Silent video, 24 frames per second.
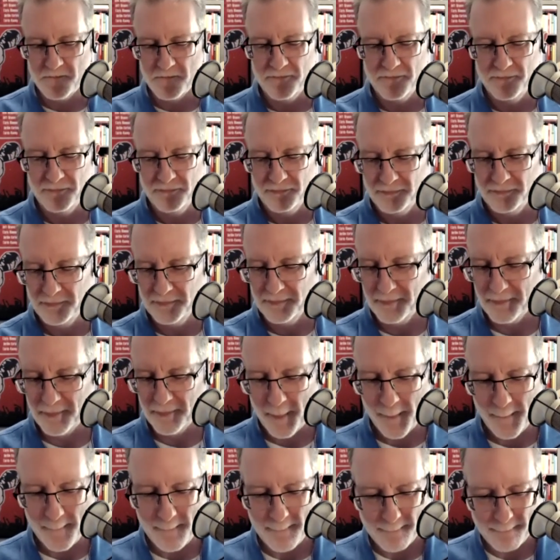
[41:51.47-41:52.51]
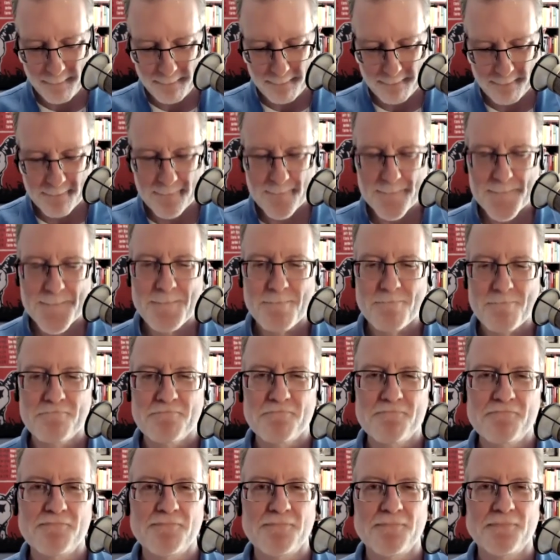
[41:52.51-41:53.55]

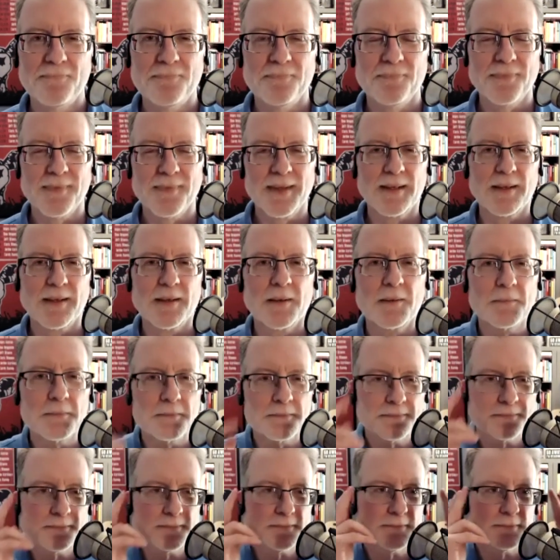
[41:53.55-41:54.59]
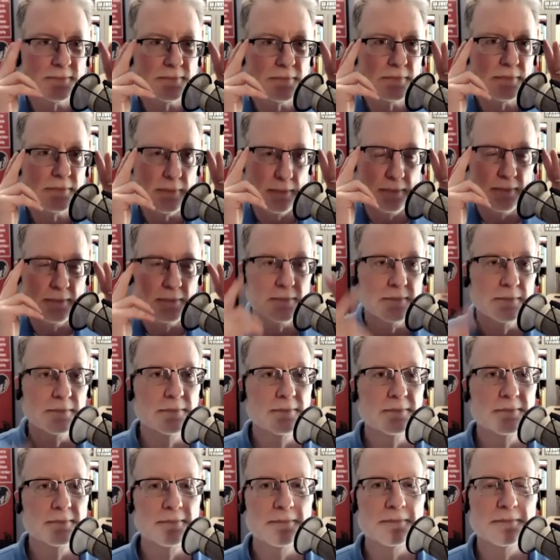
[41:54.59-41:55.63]

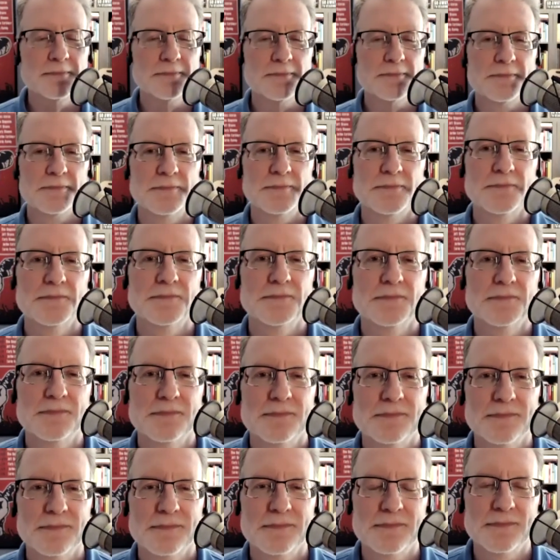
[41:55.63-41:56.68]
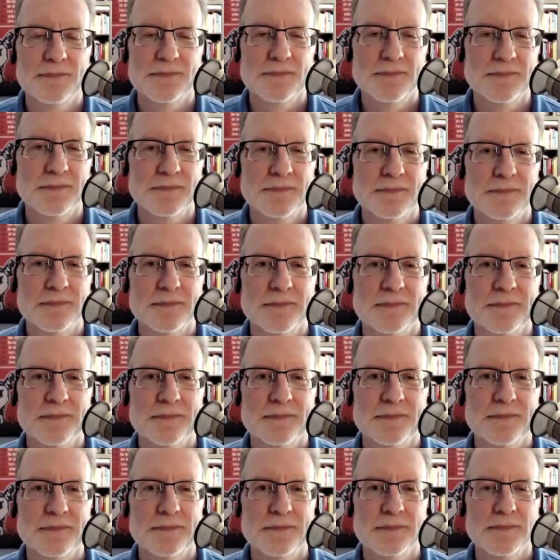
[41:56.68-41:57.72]

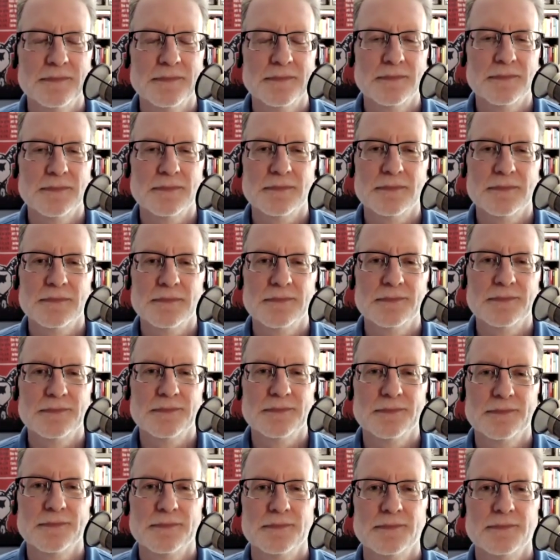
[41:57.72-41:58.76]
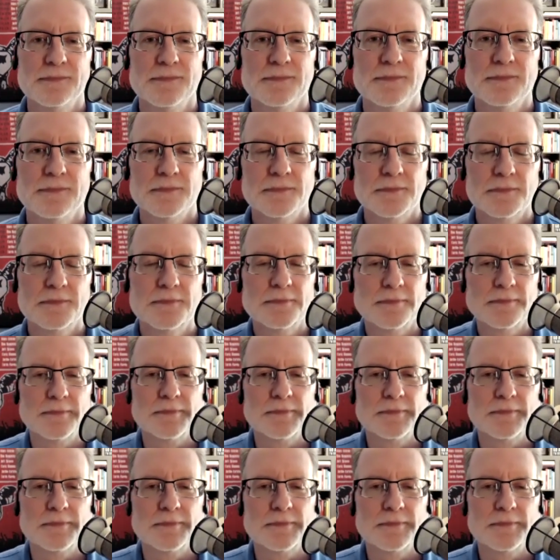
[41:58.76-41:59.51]
(not speaking)